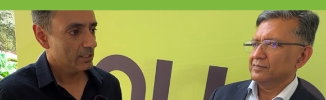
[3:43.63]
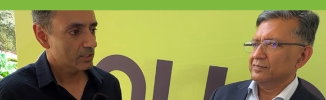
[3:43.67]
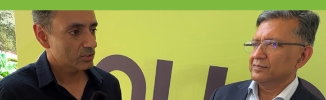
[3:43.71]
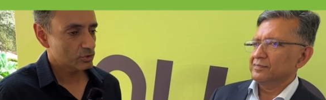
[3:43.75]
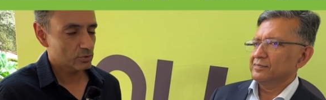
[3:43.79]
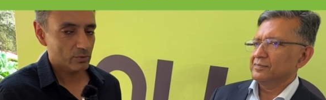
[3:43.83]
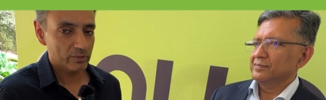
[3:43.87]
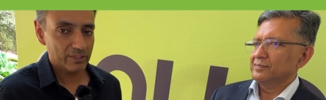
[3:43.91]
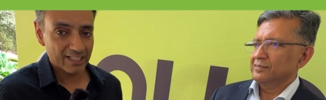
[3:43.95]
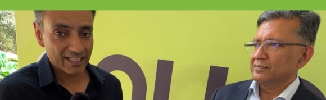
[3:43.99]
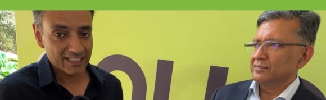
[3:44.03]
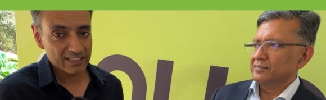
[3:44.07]

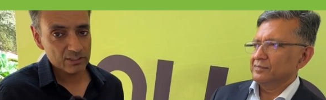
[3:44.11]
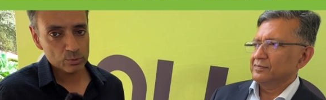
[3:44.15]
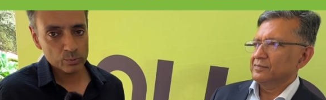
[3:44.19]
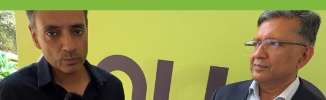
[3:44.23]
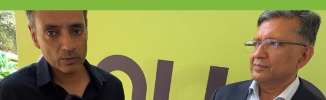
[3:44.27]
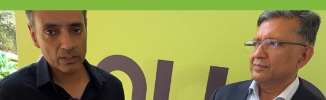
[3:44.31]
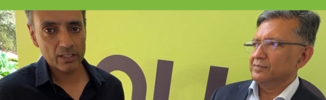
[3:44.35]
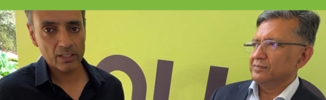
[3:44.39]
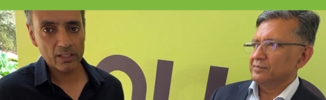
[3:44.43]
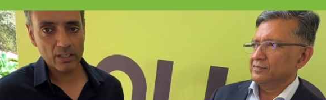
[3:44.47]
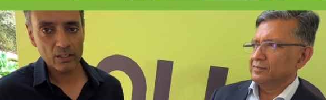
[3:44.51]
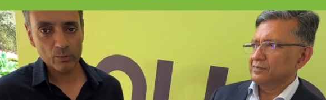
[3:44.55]
Speaker 1: So that's
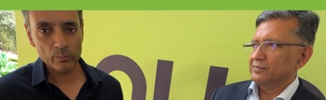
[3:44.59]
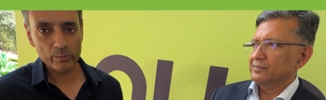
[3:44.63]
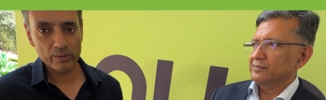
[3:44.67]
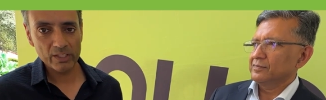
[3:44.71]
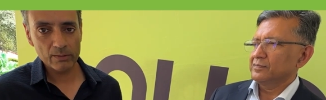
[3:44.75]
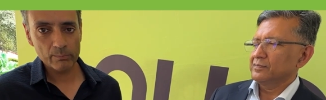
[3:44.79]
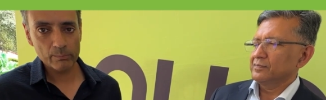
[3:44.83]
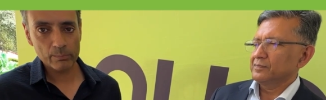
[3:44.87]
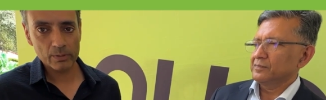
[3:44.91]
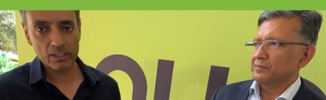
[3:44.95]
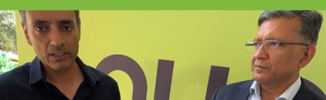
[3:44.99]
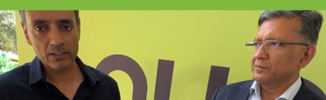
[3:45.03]
how
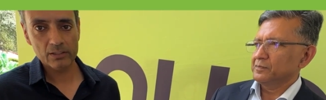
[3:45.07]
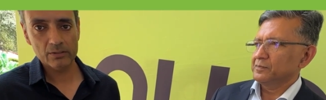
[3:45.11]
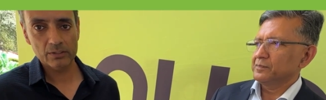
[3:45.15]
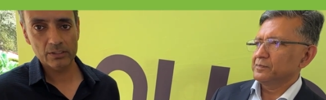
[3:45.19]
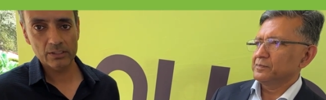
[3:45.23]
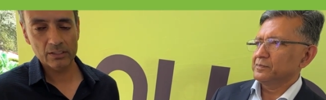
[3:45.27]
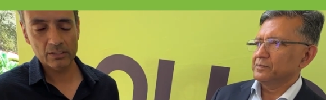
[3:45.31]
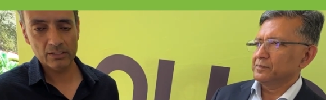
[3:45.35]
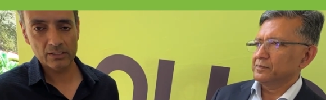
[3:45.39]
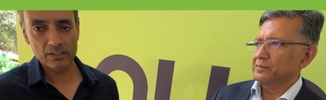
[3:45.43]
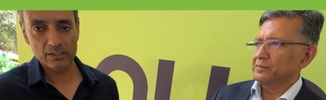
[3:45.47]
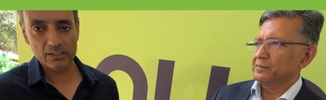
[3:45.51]
we embarked
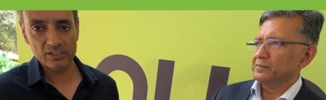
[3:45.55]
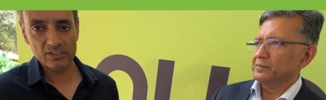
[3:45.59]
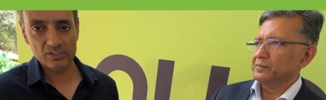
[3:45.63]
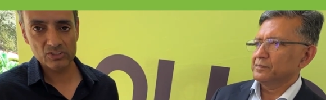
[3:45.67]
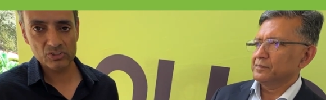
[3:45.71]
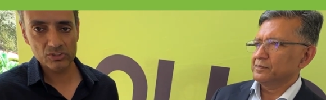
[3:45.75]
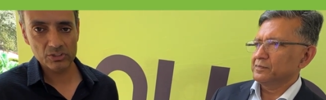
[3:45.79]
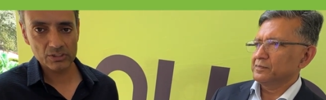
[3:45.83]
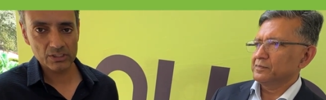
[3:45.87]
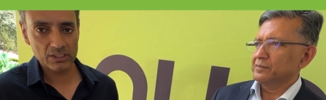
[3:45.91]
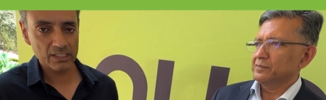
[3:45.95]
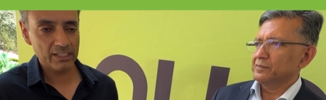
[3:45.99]
on uh,
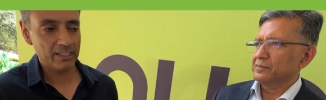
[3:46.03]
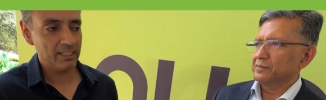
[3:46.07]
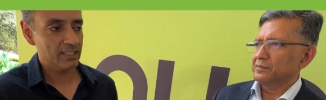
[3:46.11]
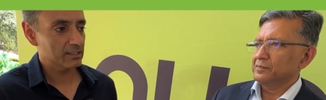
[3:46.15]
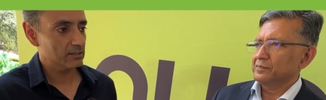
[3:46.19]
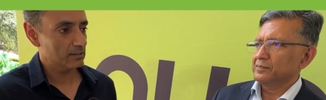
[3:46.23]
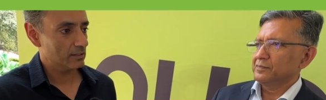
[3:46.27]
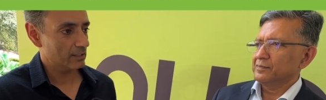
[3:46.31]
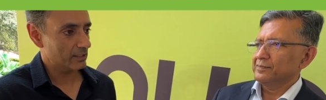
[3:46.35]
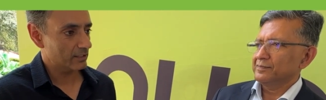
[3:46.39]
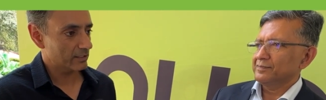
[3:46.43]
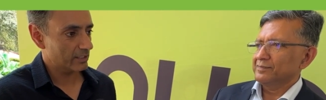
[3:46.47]
this journey
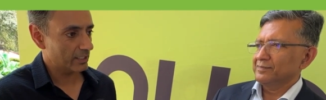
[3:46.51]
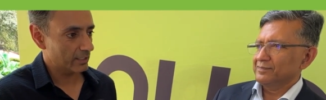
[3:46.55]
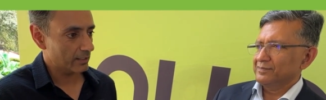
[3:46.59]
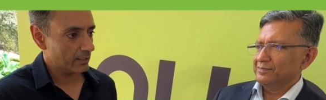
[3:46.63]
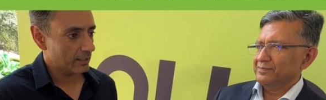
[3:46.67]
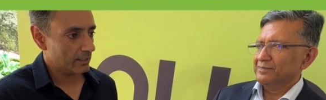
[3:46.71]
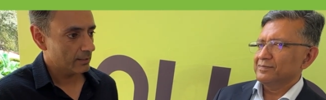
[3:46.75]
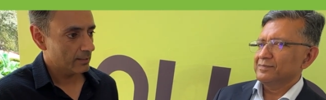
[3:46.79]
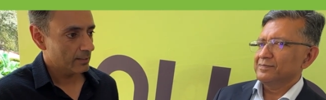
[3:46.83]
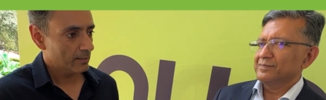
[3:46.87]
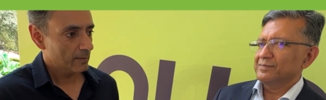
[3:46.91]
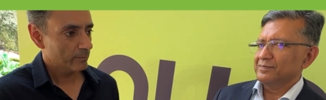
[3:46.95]
at
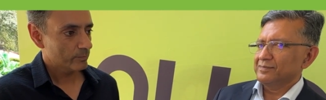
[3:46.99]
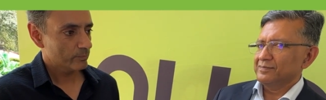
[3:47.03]
Alkira